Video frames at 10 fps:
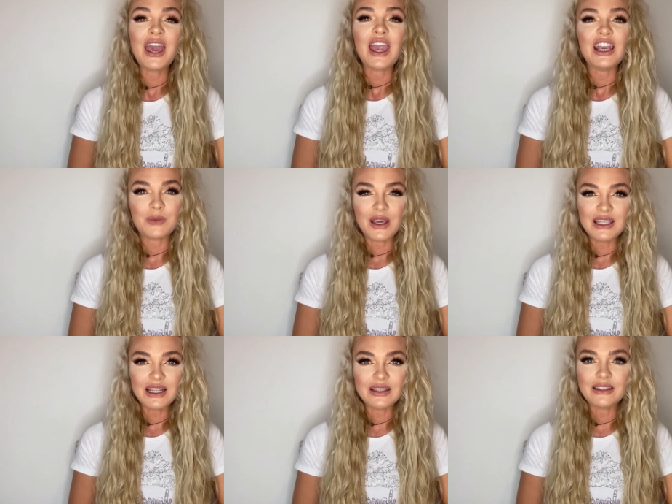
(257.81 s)
is
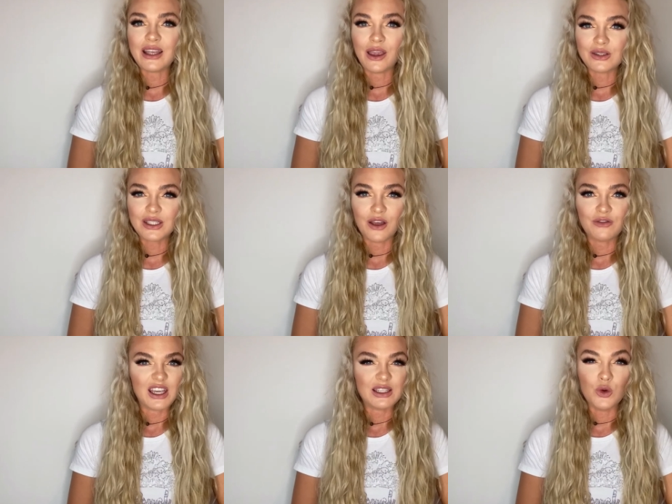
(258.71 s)
basically to set yourself
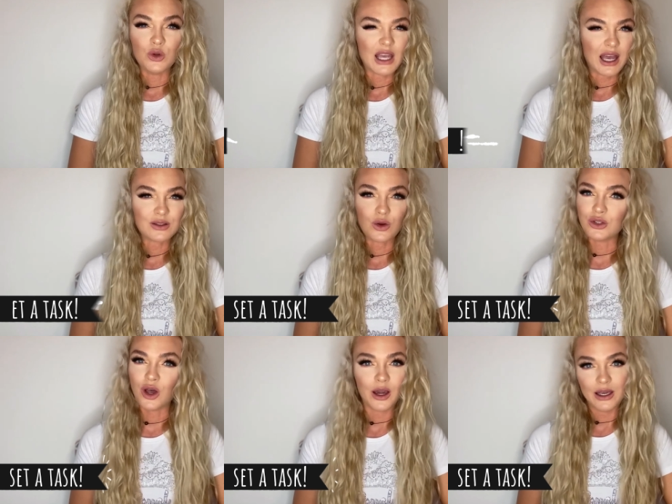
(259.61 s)
a small task or
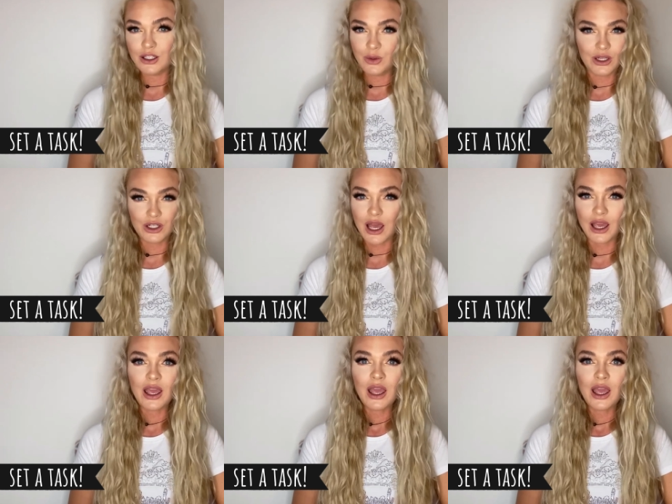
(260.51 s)
target to do each day.